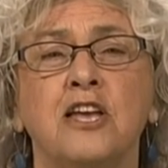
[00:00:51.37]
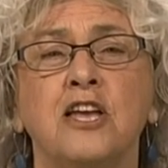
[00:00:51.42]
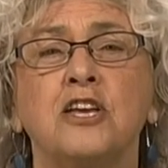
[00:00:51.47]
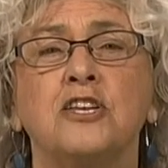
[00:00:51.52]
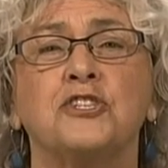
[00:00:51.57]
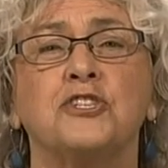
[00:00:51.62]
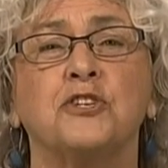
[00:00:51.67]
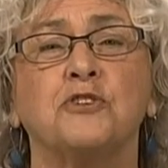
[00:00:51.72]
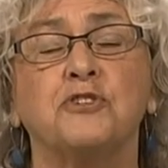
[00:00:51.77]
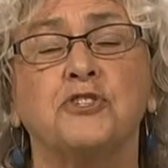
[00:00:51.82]

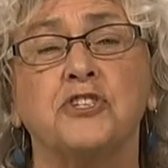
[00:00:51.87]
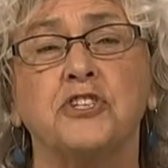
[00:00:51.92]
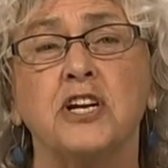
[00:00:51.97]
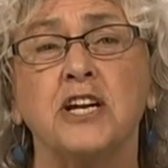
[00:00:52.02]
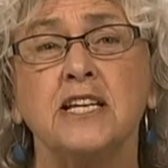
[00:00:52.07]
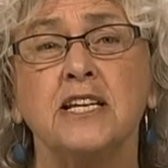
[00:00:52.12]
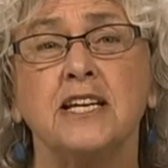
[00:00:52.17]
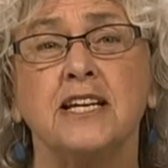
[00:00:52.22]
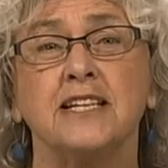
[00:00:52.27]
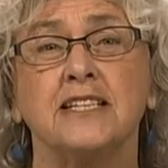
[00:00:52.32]
So
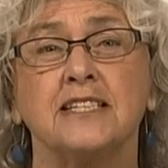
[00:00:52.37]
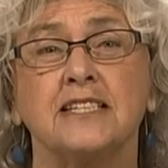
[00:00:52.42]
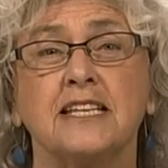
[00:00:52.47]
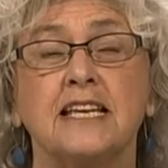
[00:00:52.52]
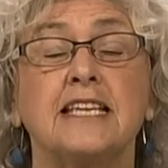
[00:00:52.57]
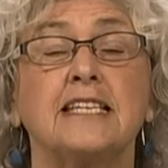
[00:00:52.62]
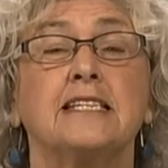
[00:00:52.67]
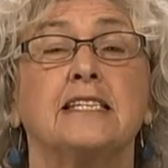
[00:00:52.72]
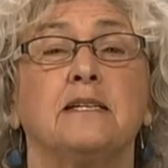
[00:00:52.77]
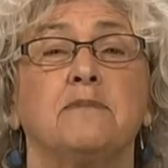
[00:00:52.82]
join us
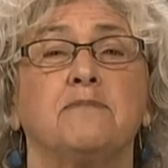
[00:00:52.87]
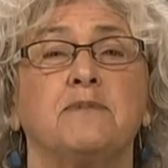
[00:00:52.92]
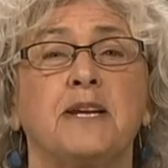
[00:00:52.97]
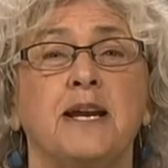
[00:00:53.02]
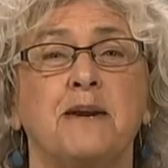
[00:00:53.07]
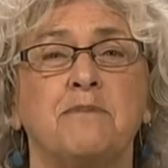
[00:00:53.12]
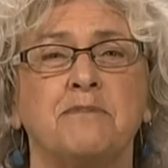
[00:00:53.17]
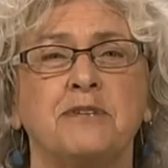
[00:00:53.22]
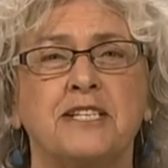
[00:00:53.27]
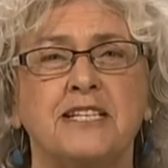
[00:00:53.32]

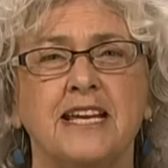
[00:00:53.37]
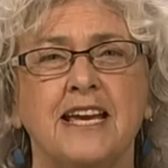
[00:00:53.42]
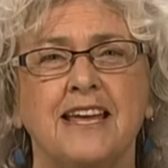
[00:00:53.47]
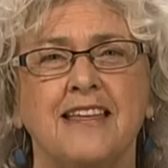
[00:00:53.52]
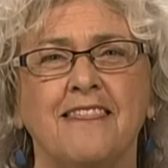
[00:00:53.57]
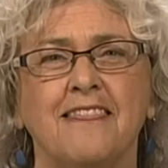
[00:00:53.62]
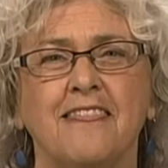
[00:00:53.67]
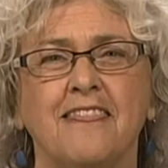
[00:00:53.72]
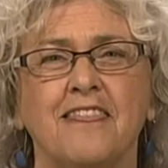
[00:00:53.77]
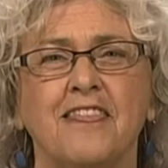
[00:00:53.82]
September
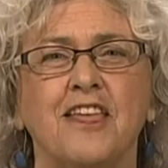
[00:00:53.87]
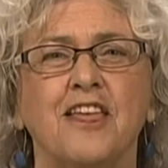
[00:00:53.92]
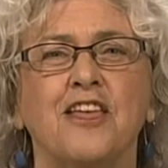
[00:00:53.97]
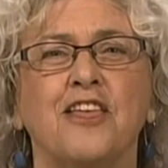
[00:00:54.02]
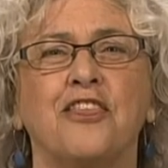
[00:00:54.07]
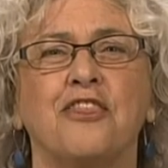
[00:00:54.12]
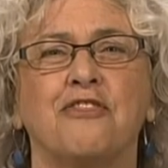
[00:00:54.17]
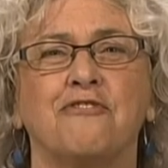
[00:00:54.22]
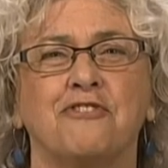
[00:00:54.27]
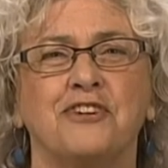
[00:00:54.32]
10th,
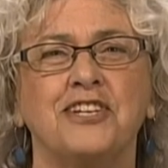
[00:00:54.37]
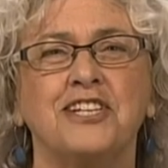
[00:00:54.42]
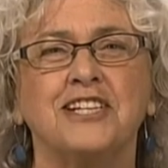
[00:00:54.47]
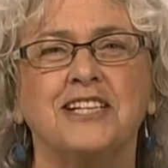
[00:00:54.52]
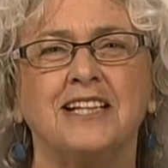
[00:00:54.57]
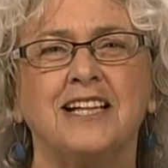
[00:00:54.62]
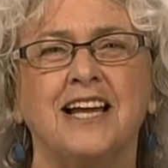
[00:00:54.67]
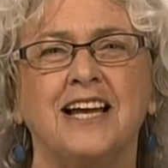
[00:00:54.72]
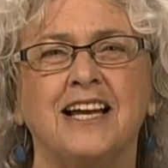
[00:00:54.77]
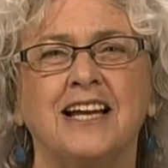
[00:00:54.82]
3
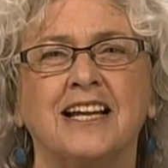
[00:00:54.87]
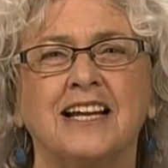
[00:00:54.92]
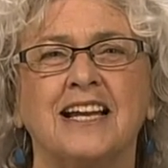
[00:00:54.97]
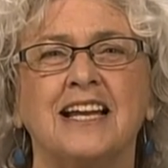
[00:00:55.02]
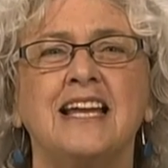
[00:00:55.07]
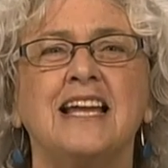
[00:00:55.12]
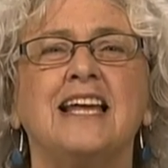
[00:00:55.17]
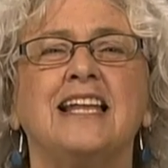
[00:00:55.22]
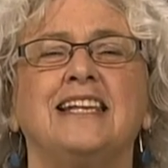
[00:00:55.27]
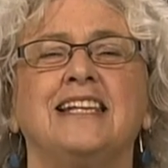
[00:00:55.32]
o'clock,
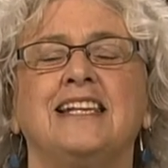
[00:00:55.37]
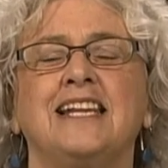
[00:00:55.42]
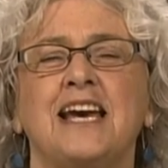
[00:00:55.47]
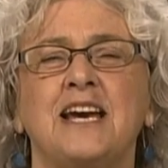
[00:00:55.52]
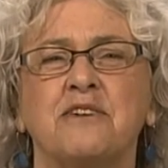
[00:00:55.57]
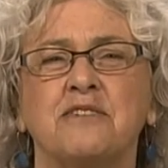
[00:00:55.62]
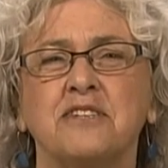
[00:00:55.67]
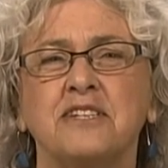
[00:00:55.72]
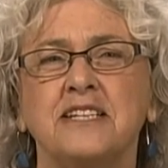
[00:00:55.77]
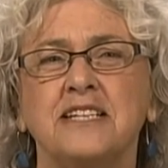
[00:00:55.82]

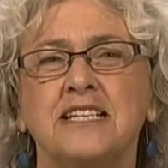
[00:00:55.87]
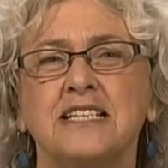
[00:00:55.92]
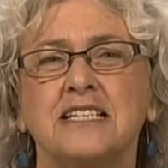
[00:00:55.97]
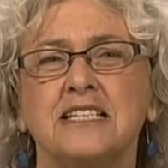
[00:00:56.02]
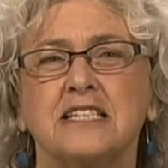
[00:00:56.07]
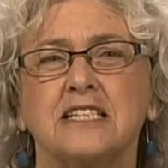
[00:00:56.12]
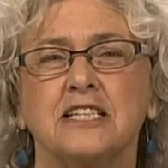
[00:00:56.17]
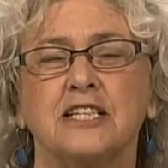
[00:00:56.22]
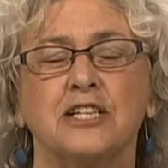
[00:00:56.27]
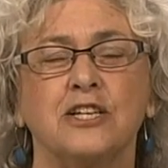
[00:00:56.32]
Louden
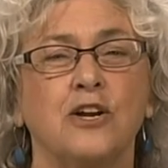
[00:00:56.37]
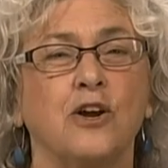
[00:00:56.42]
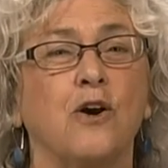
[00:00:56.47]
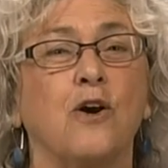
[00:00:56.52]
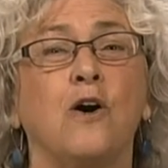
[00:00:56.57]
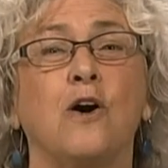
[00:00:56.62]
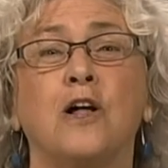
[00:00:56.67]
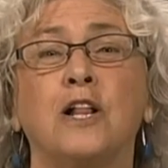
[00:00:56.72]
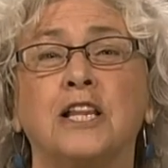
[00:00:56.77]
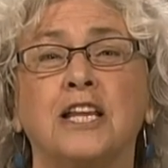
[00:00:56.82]
Nelson.
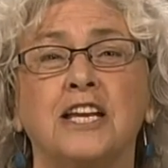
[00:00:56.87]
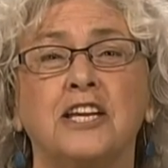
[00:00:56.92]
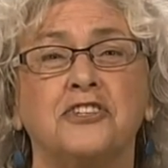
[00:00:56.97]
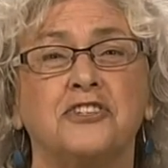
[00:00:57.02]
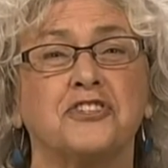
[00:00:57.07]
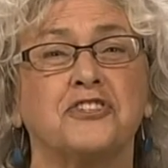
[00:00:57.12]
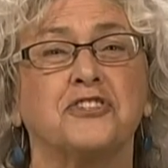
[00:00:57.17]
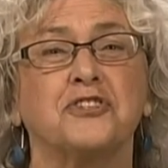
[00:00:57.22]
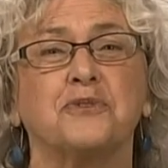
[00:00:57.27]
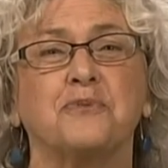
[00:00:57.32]
All
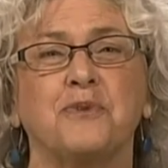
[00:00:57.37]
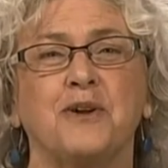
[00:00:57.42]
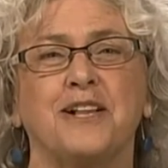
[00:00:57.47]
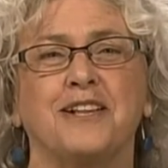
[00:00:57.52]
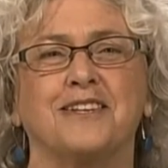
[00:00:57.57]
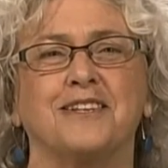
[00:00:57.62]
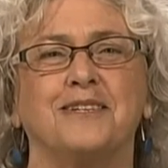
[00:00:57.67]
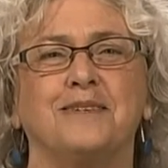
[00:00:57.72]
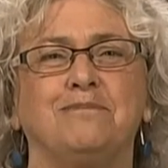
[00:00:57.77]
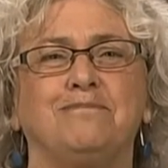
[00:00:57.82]
ages are
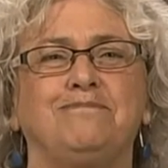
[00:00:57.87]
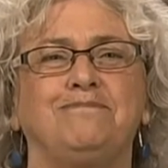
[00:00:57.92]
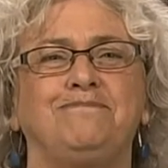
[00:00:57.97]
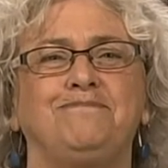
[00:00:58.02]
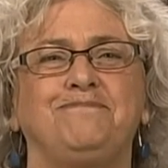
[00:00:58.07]
welcome.